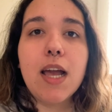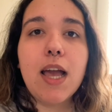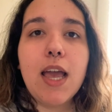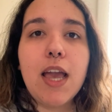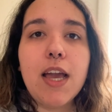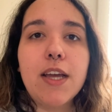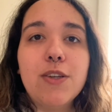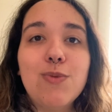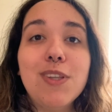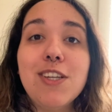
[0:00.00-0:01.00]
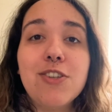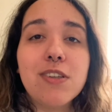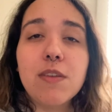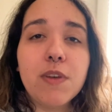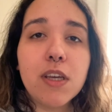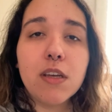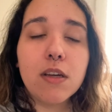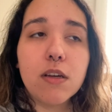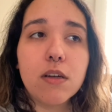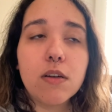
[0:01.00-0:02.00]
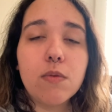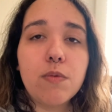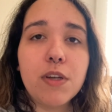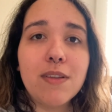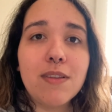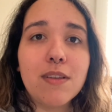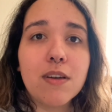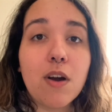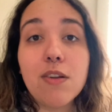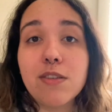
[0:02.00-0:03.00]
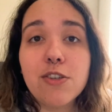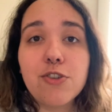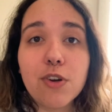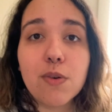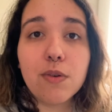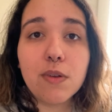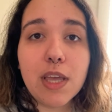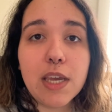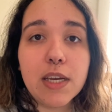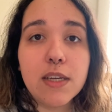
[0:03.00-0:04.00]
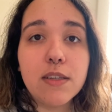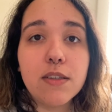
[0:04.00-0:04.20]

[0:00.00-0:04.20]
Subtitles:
and really just living with a constant struggle and